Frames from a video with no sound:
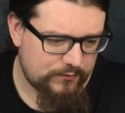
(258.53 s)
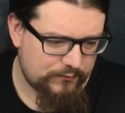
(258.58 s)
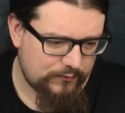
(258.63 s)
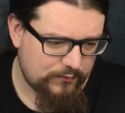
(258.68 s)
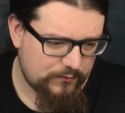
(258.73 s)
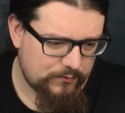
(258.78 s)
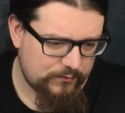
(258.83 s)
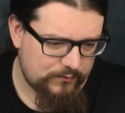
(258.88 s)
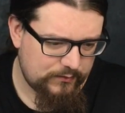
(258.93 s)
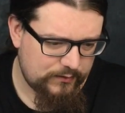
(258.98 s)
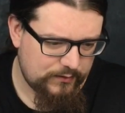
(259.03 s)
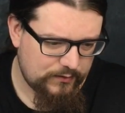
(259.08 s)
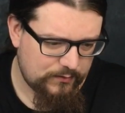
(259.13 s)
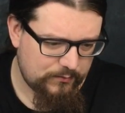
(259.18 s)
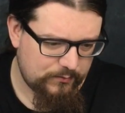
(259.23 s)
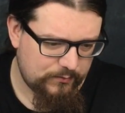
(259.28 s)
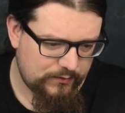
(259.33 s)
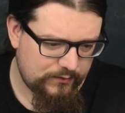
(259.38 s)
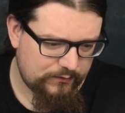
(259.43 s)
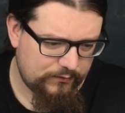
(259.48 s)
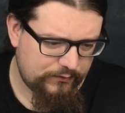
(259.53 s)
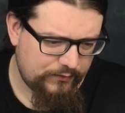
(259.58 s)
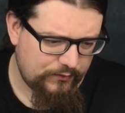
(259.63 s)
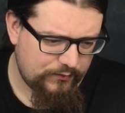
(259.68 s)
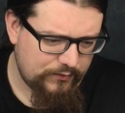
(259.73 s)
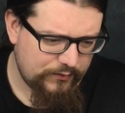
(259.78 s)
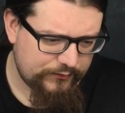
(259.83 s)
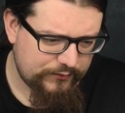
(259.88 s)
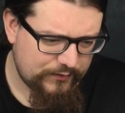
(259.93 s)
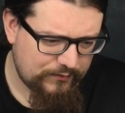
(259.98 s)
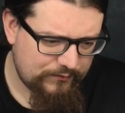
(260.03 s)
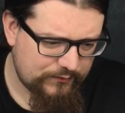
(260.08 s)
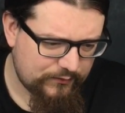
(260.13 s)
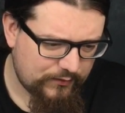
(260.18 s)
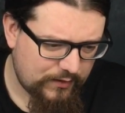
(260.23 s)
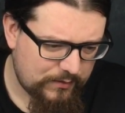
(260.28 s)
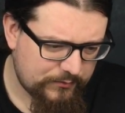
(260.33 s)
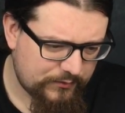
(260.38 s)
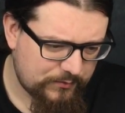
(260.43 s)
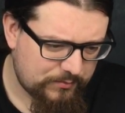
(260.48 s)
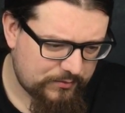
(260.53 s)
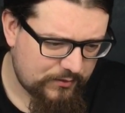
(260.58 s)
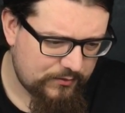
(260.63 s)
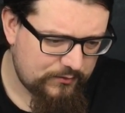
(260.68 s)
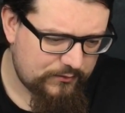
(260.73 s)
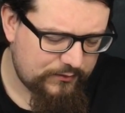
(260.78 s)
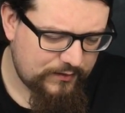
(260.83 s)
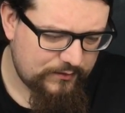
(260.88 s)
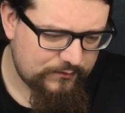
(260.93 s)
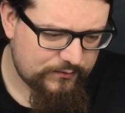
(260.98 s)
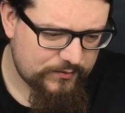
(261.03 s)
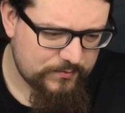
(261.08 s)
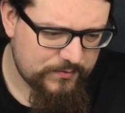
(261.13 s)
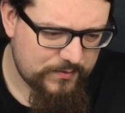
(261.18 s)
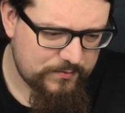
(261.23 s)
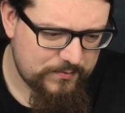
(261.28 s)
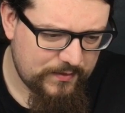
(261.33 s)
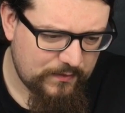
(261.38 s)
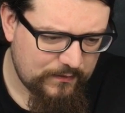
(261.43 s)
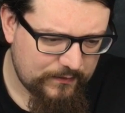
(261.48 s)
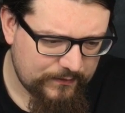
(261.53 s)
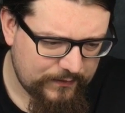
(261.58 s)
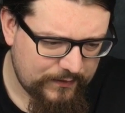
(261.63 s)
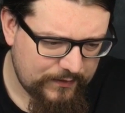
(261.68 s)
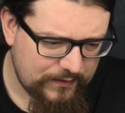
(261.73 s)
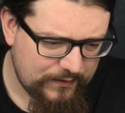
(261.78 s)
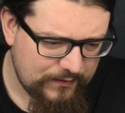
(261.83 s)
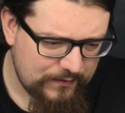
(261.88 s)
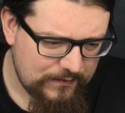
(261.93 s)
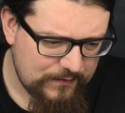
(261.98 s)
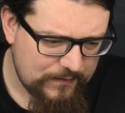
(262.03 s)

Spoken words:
so you know you've still got 7 grams of protein from the milk there.